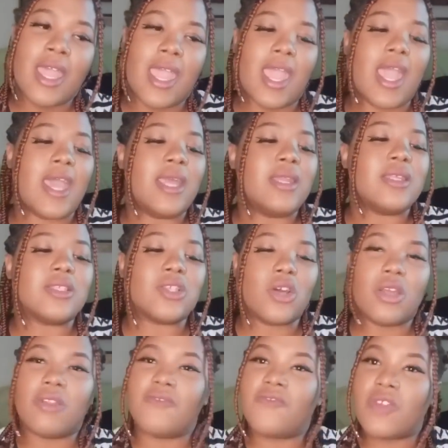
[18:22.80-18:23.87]
And it's
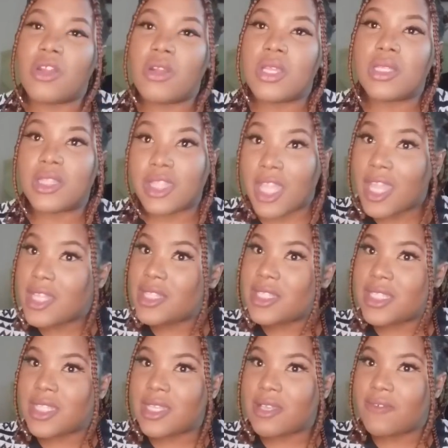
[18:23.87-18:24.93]
got a very
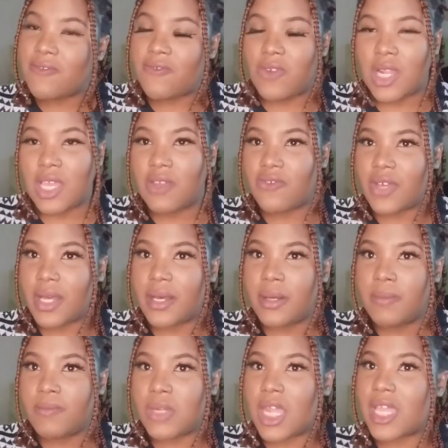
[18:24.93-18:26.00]
dainty flavor,
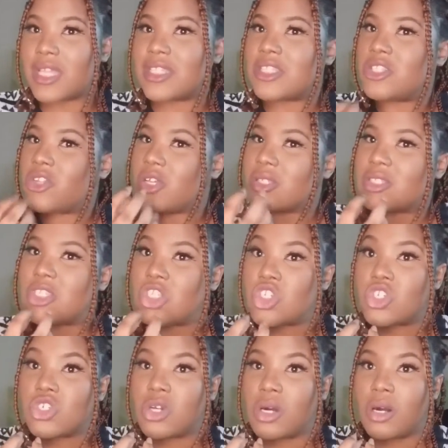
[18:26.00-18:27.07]
like it's not
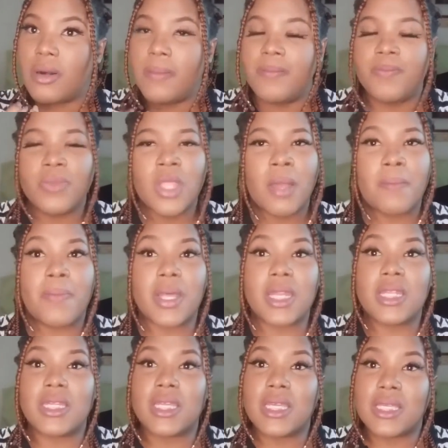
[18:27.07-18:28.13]
strong, but
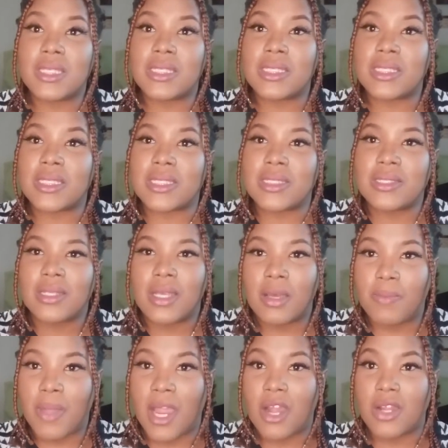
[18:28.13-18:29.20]
it is
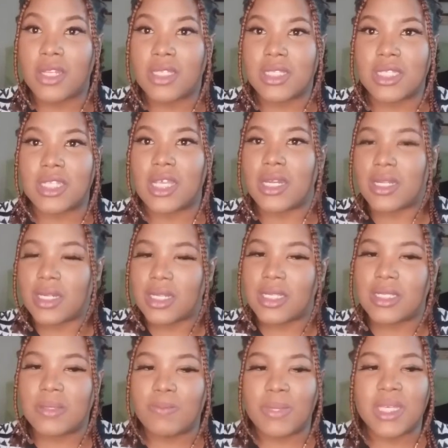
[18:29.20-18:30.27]
apparent that it
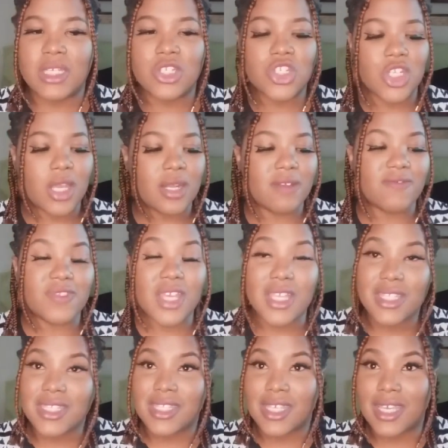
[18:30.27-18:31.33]
is peach. And if
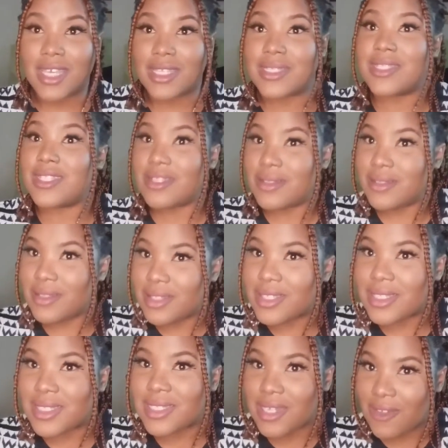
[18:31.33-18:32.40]
that's the case, then
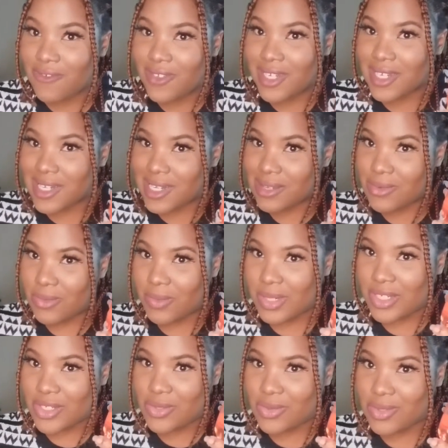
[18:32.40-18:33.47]
it's definitely
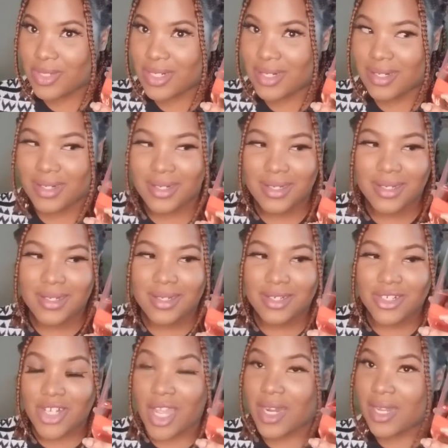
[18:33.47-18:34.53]
what you were
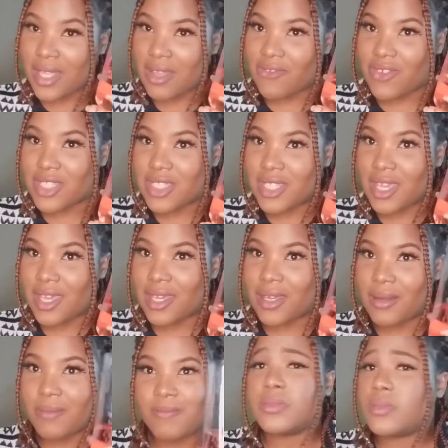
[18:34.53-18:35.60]
trying to give us here,
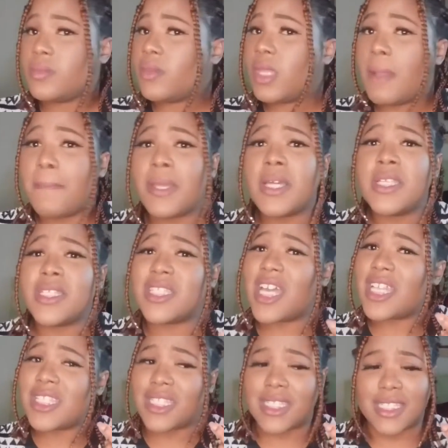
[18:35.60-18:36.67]
because
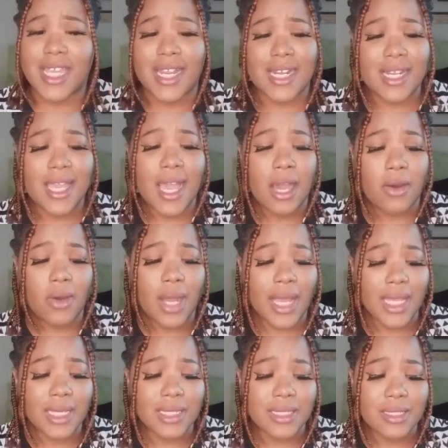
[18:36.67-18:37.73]
that's exactly how
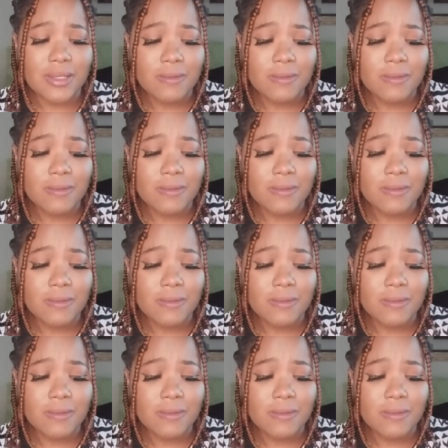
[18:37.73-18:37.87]
I'd